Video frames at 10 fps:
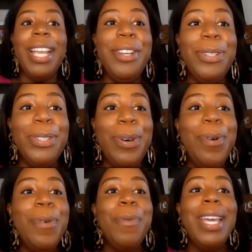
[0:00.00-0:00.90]
in your
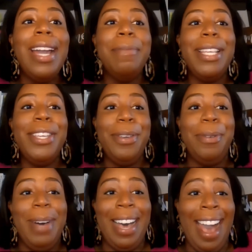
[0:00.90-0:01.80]
school, we come to
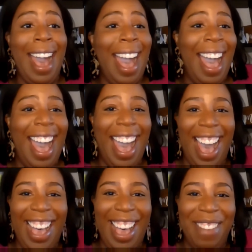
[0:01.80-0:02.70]
you.
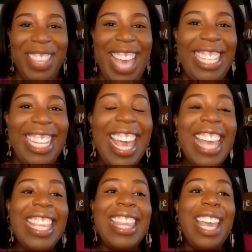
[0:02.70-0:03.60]
I mean, that's
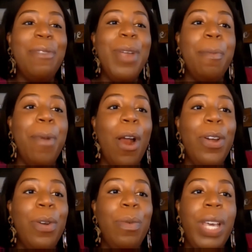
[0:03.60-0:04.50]
the thing. We are
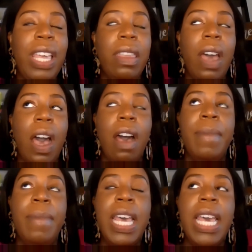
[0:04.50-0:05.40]
partnered with,
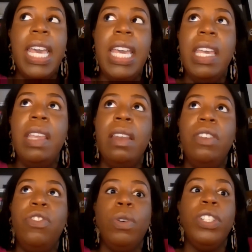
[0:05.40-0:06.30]

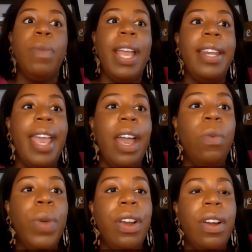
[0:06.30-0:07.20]
in Georgia right
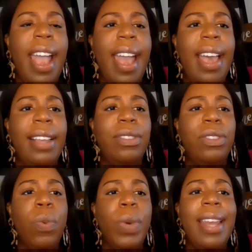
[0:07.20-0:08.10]
now, we are at
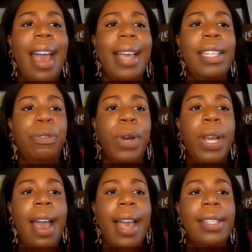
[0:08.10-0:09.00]
25
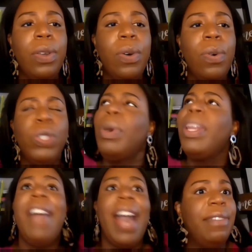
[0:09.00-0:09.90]
different high
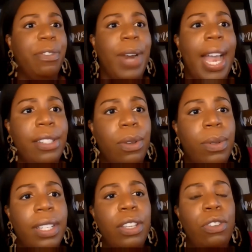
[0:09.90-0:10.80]

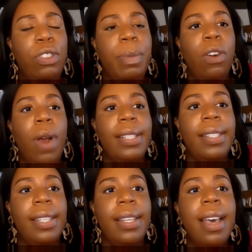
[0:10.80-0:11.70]
schools, excuse me, across
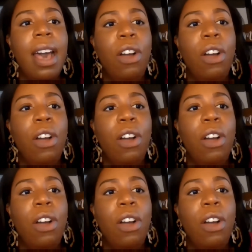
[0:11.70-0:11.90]
the